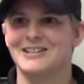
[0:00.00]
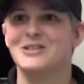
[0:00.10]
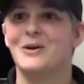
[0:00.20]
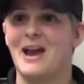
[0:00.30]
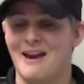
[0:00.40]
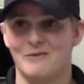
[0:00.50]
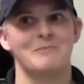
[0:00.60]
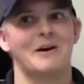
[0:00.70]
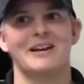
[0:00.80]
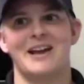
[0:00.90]
So
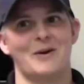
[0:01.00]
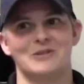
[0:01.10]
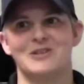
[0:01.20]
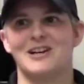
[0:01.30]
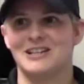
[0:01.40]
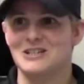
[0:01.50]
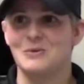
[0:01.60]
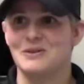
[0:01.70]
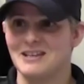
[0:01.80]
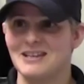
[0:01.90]
everybody I was talking
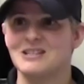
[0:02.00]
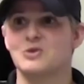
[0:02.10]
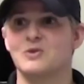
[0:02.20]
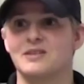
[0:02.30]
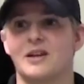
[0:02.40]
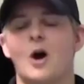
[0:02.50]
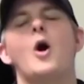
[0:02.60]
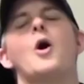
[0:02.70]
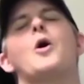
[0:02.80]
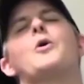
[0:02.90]
to in the industry said,
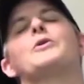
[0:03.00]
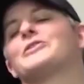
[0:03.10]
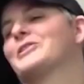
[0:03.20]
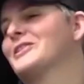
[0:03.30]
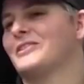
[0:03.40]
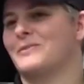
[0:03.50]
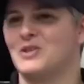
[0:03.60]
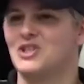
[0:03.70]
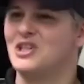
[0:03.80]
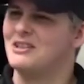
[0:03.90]
oh, you're going to
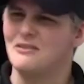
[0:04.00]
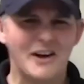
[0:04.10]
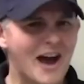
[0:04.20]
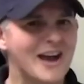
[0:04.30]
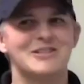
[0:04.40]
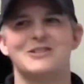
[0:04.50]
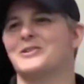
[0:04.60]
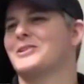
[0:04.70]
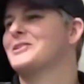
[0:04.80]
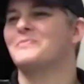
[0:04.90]
machine the vise,
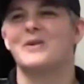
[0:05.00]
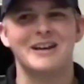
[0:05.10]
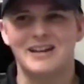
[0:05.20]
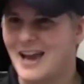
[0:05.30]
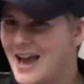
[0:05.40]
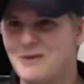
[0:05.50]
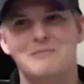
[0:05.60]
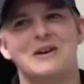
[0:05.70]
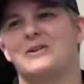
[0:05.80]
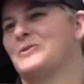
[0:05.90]
you're going to break
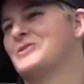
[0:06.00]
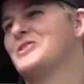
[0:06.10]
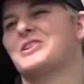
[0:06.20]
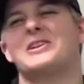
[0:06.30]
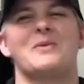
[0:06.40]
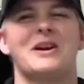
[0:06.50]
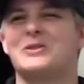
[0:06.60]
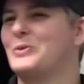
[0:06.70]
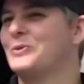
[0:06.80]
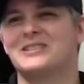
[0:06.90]
end mills, you're going to
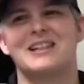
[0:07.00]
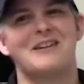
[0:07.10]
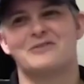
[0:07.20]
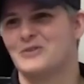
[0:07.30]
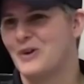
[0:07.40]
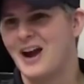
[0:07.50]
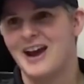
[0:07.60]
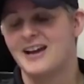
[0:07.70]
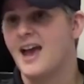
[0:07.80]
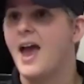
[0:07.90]
break tools left and
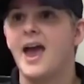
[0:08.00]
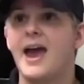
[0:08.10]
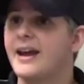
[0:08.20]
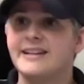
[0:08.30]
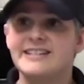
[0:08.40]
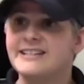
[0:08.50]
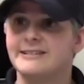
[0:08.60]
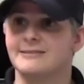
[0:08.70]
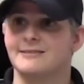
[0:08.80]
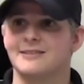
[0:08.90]
right. And I
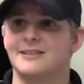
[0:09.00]
didn't.